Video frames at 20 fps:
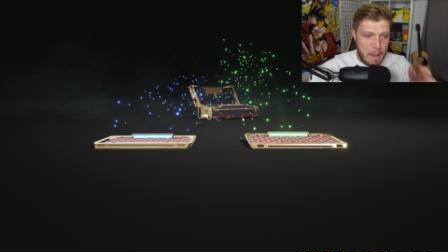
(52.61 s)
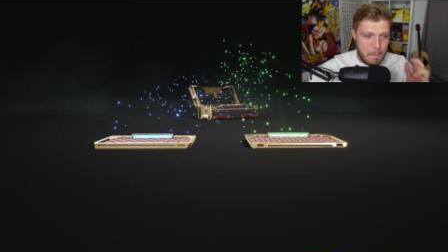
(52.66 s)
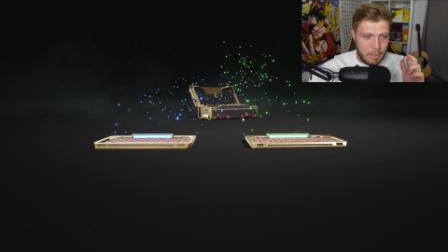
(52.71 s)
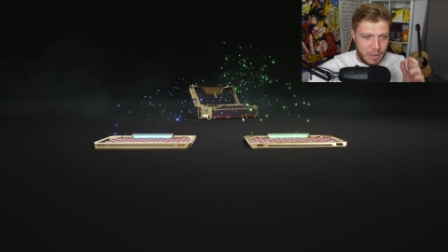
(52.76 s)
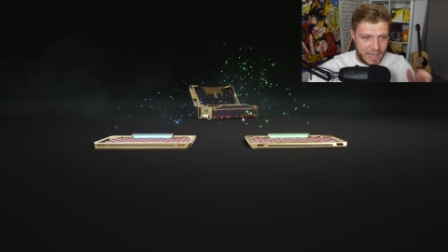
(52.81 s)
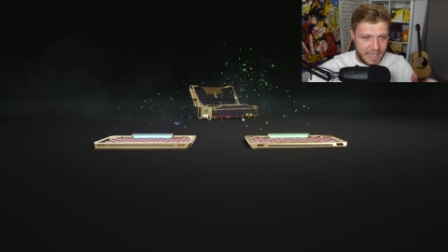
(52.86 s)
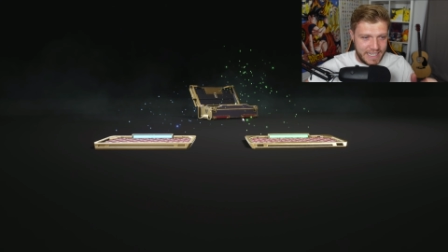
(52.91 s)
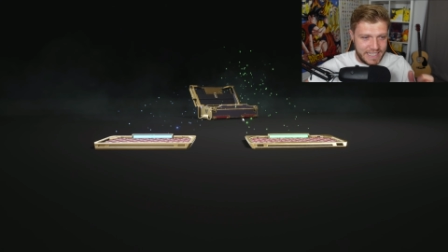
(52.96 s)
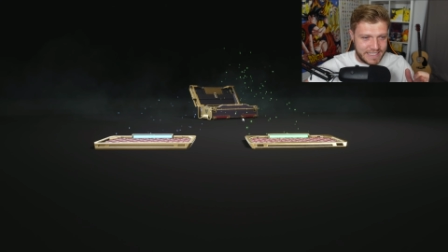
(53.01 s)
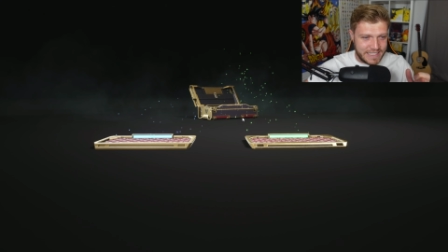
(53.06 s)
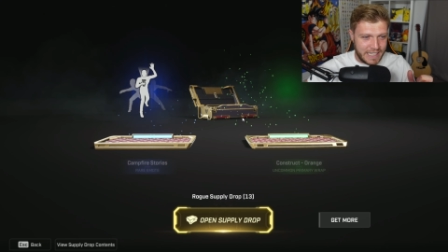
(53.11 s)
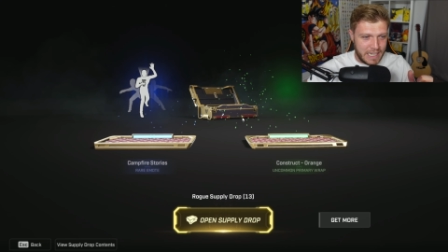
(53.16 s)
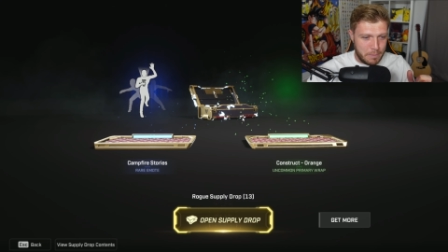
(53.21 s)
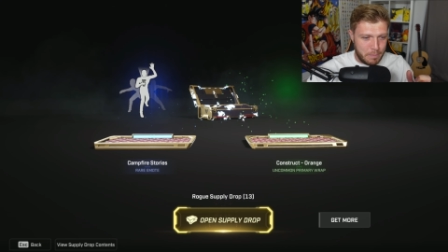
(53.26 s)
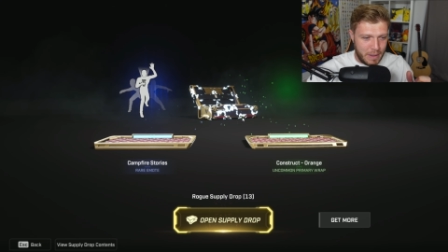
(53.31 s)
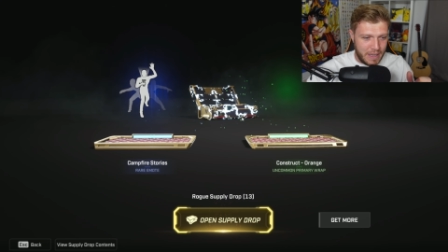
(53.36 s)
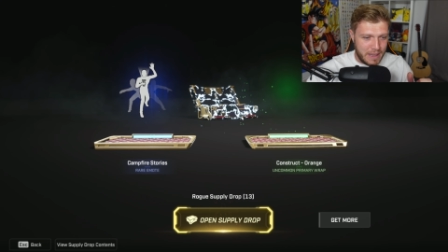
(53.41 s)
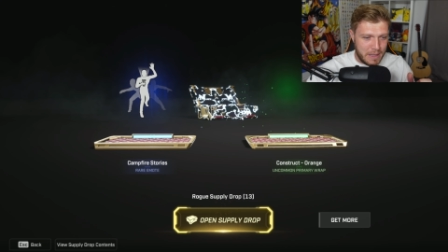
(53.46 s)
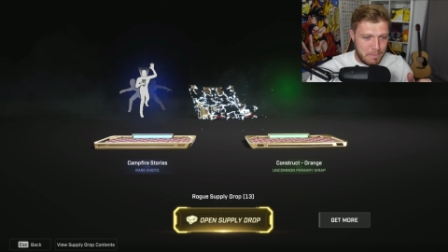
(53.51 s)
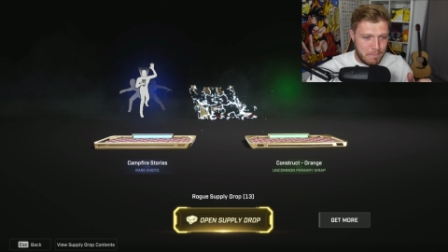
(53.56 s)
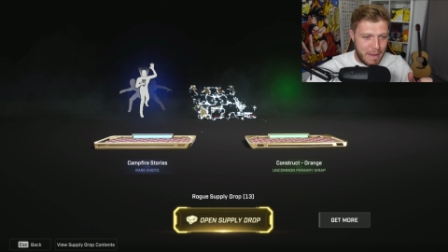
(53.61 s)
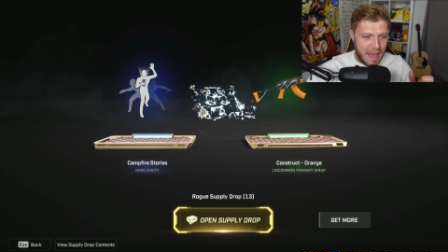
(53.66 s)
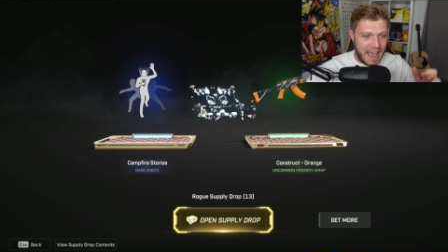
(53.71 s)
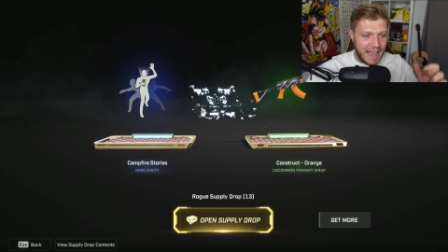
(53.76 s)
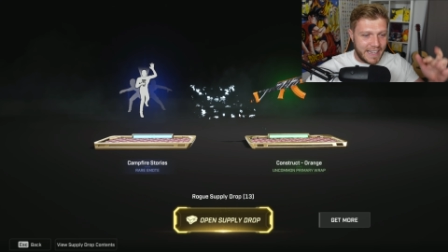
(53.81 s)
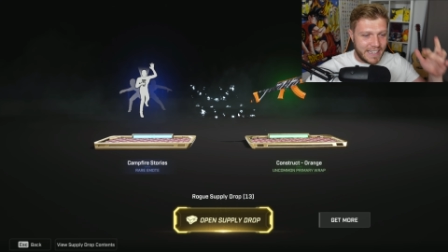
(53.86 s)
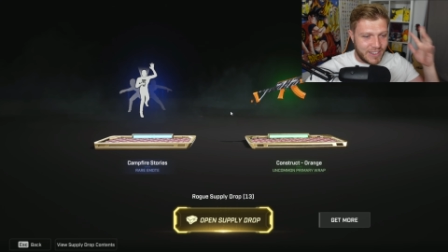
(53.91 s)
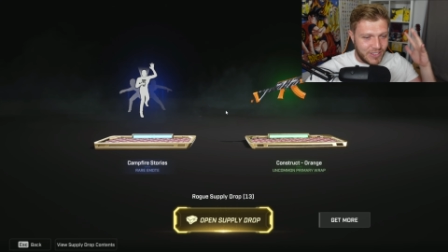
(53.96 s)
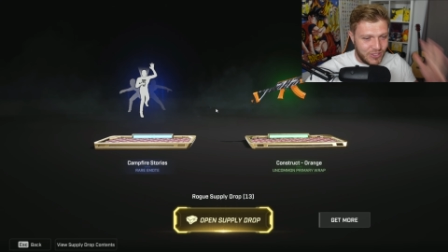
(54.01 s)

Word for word: Please, could it be the Mac?